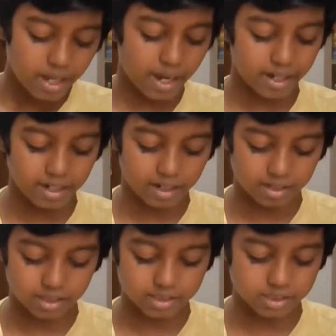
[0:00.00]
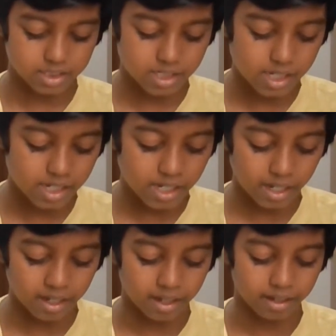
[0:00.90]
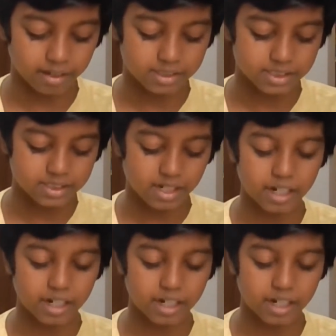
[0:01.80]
and she's the